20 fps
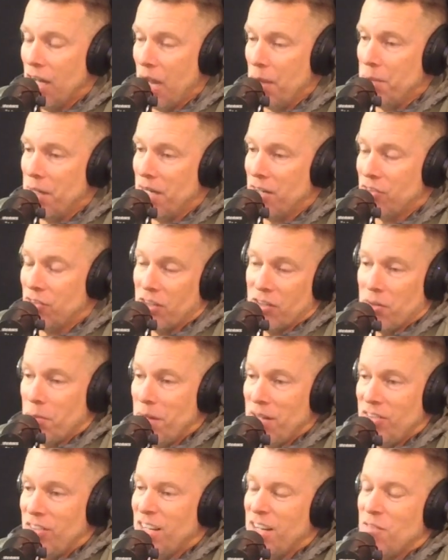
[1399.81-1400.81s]
I mean, it's
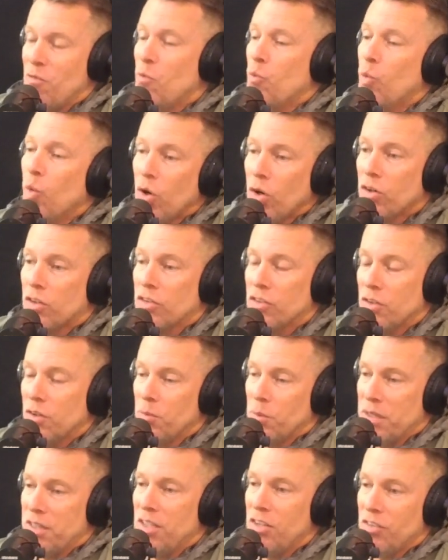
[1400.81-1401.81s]
amazing it even works
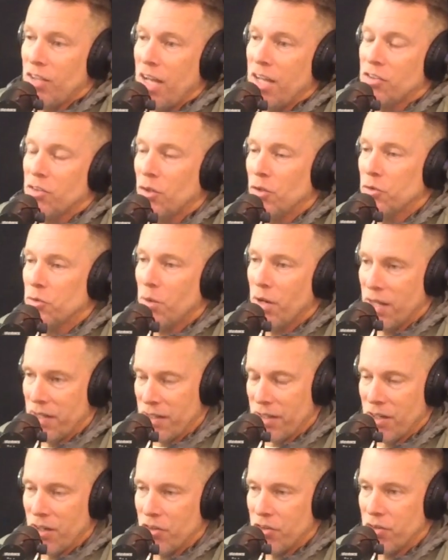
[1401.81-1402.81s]
with these assholes running
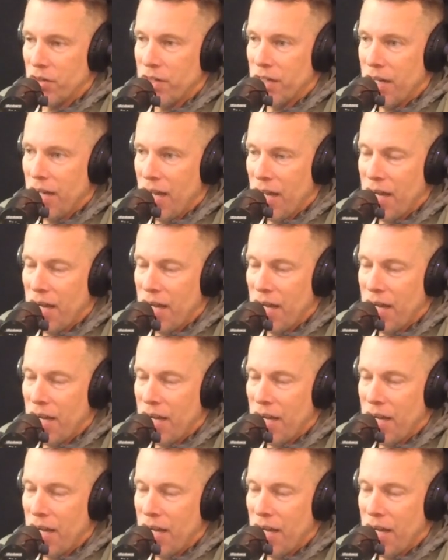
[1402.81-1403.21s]
the country.